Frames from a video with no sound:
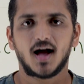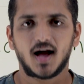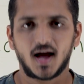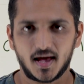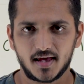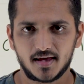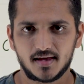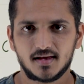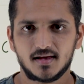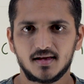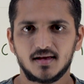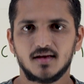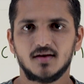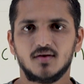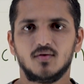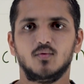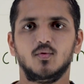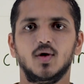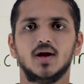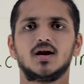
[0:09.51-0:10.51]
Hi,
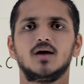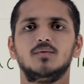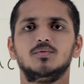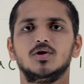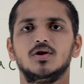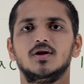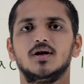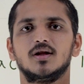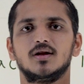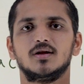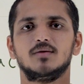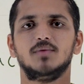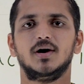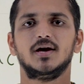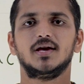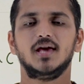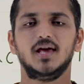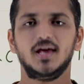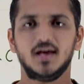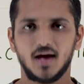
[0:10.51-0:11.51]
welcome to Learning
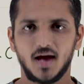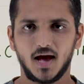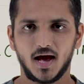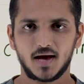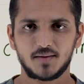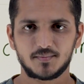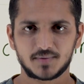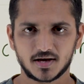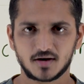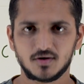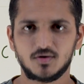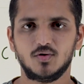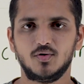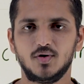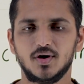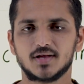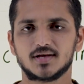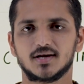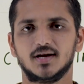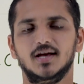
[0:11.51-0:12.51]
Monkey. I am
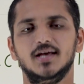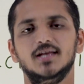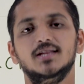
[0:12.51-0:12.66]
Raghuveer.